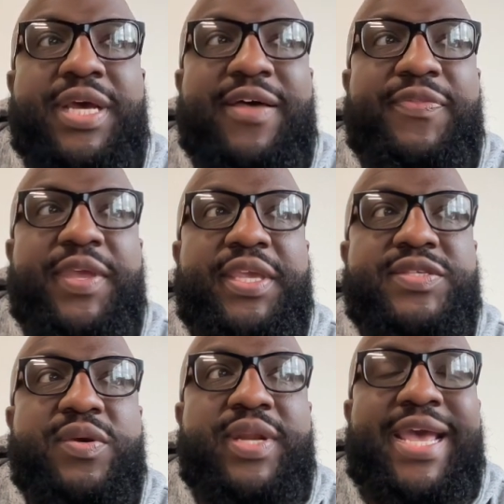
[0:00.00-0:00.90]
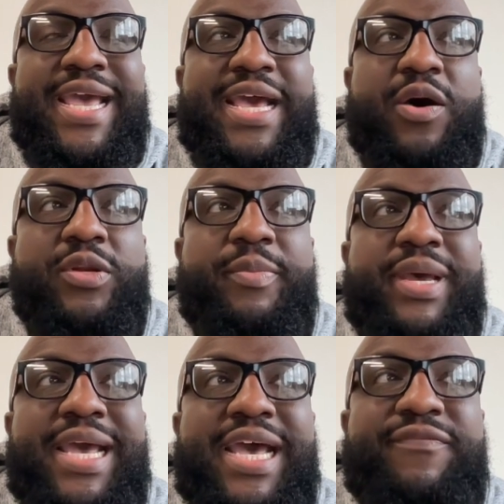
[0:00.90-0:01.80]
I think, is on the
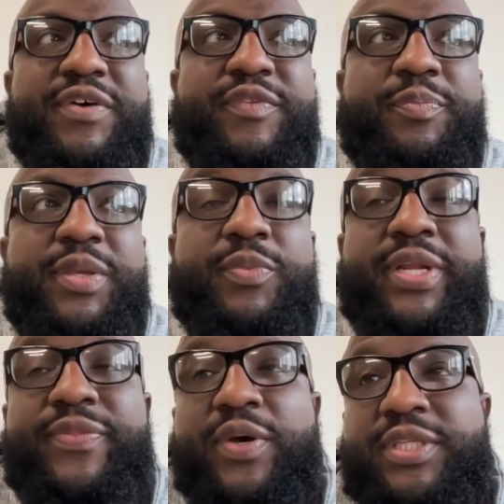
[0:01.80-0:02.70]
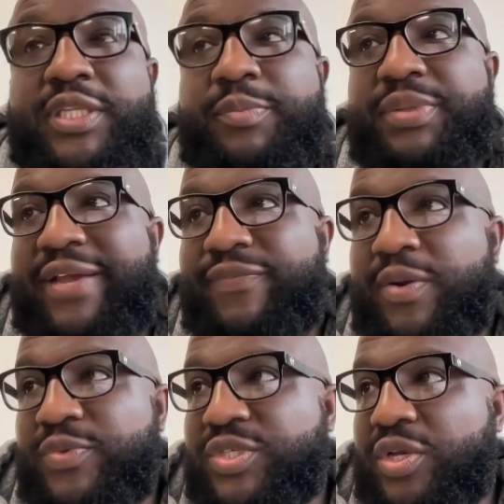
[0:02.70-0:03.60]
behalf of the people that thought that the
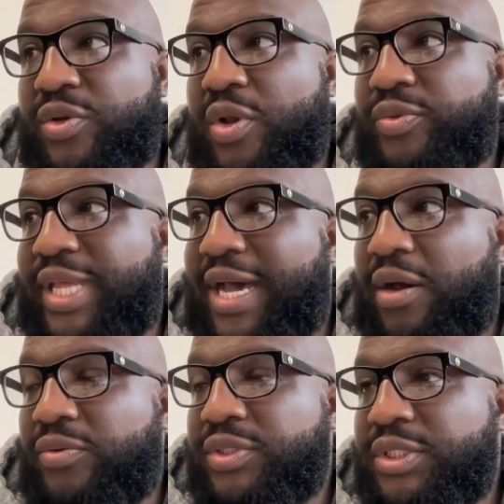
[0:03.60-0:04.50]
platform was going to go down.